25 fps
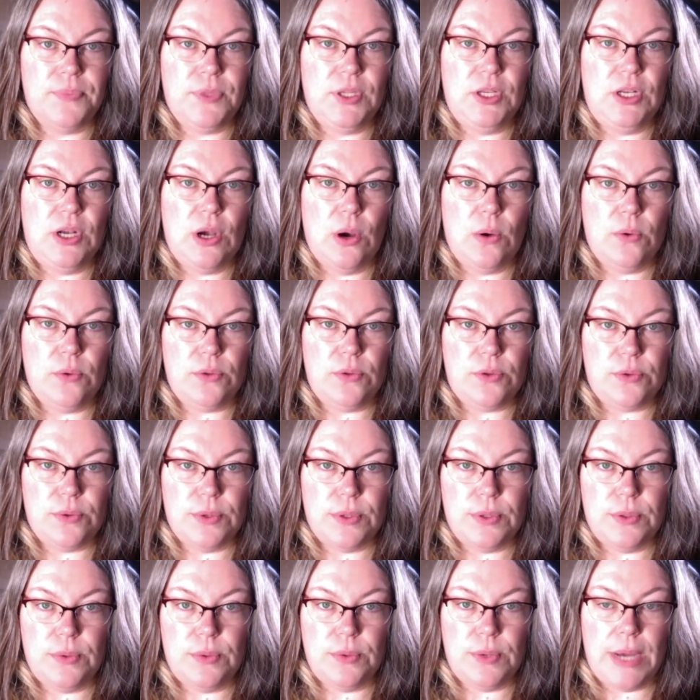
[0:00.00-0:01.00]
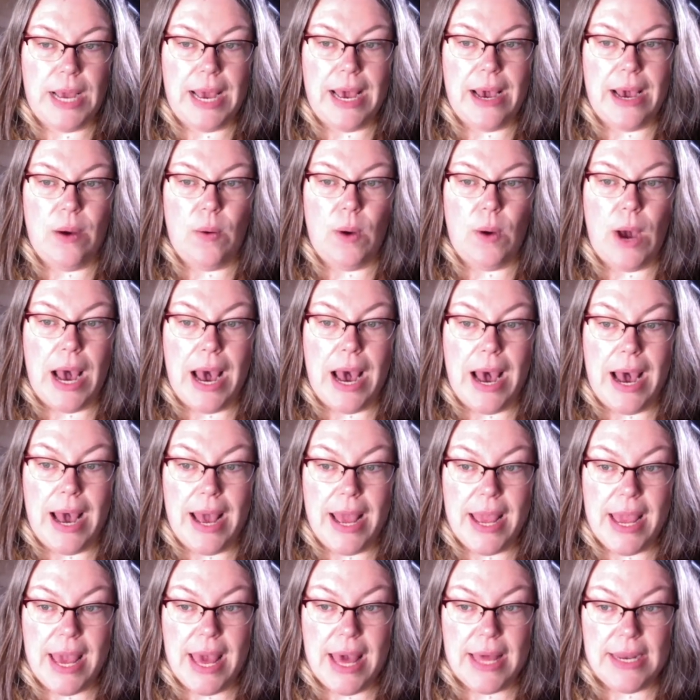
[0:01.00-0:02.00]
go through how
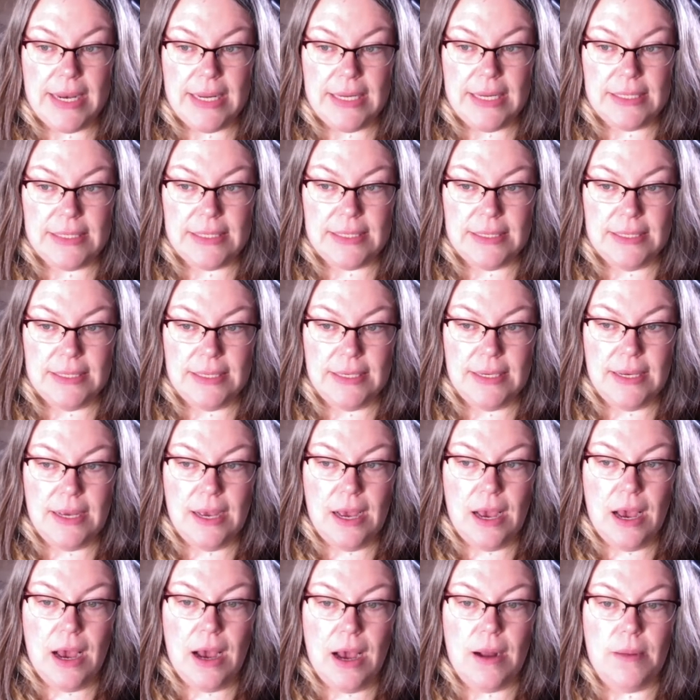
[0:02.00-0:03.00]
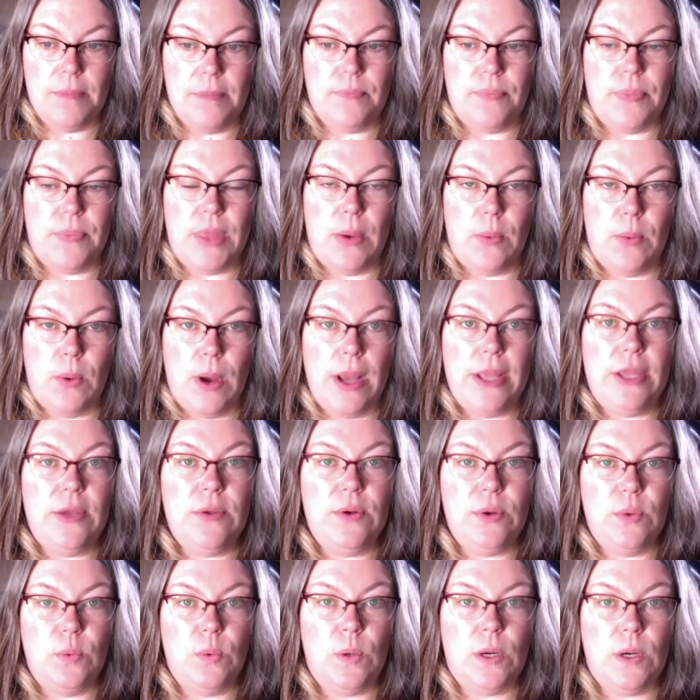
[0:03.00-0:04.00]
I edit. I want you
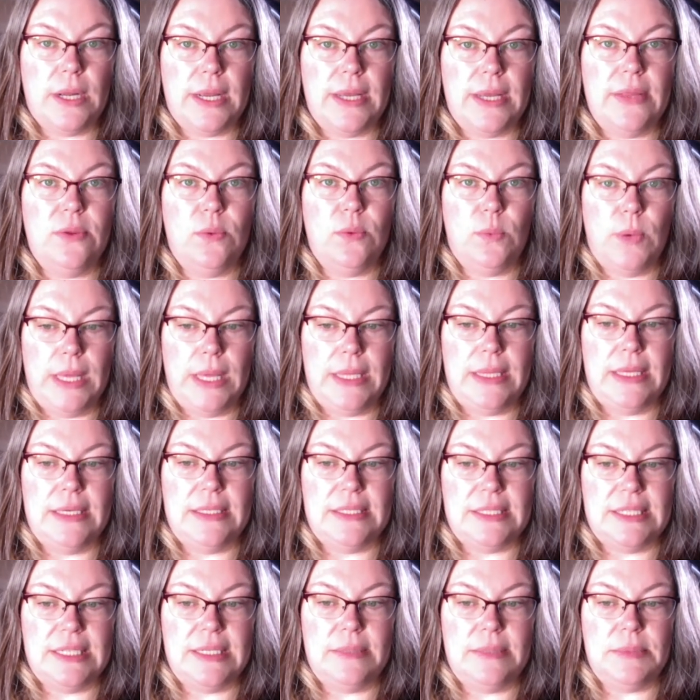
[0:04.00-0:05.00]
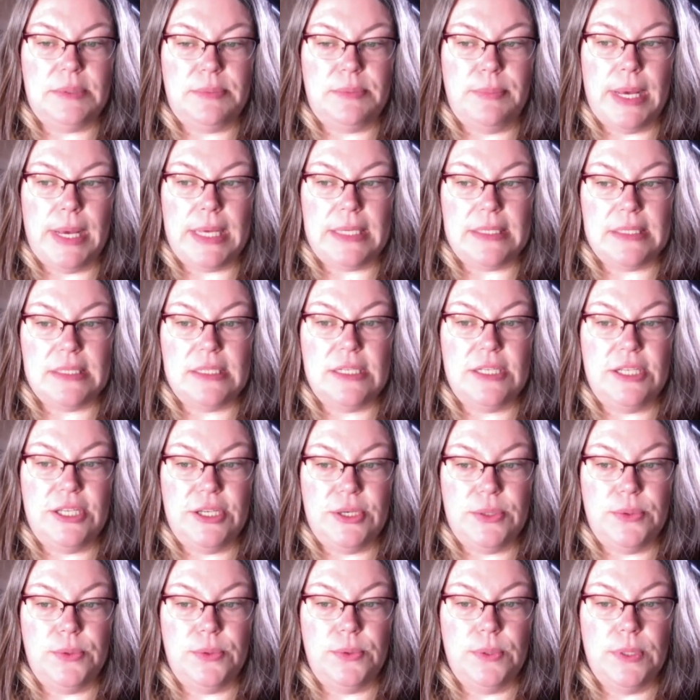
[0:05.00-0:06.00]
to work in the way that seems best to
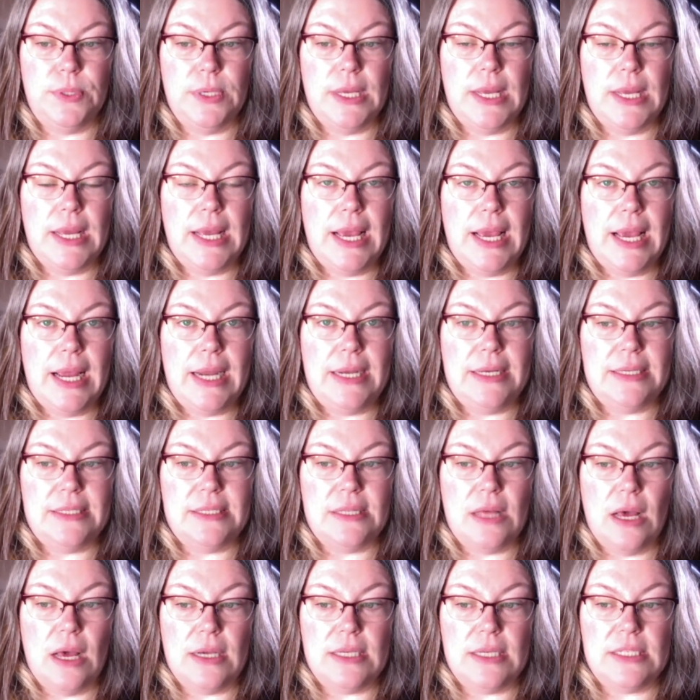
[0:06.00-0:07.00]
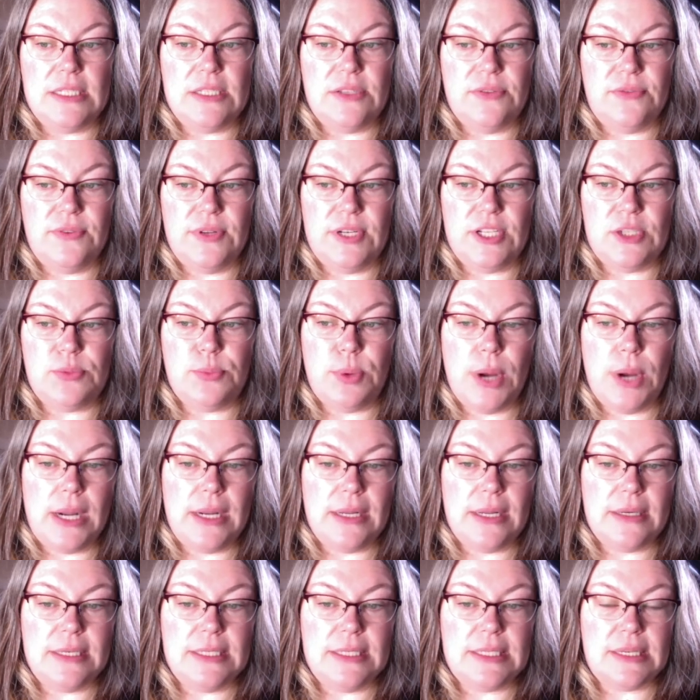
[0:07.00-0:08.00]
you. And as long as the finished
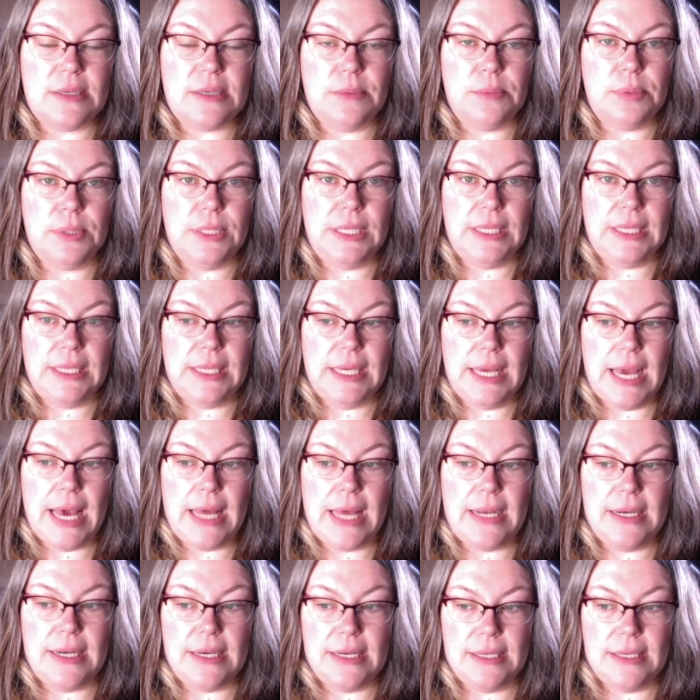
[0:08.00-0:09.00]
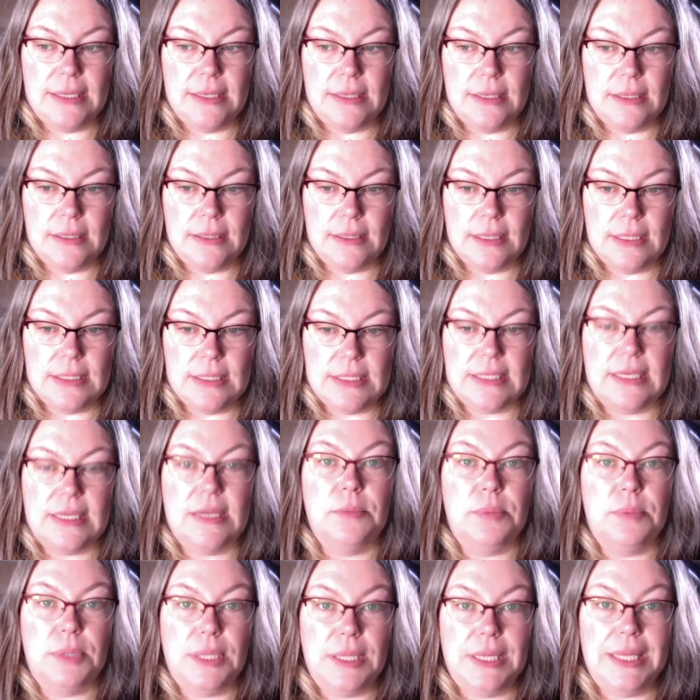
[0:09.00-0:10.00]
product is completely edited, is a
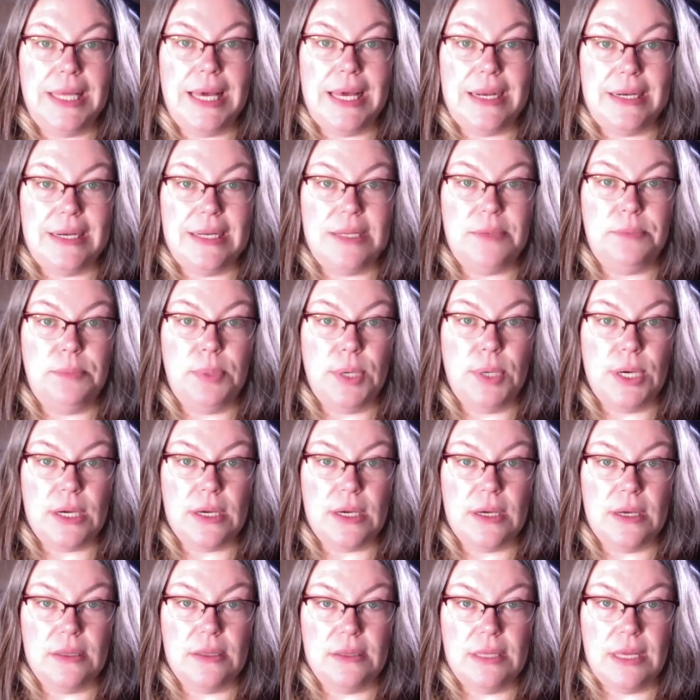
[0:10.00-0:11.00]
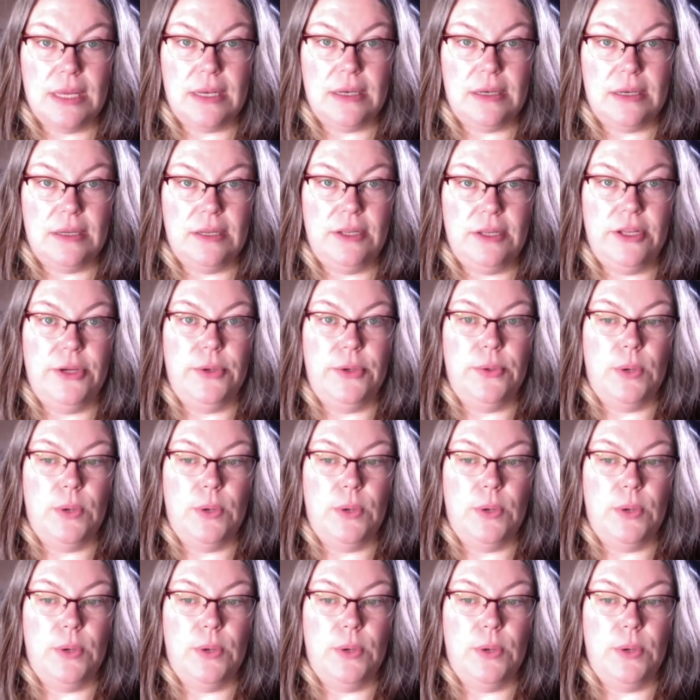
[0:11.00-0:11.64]
completely edited book, then you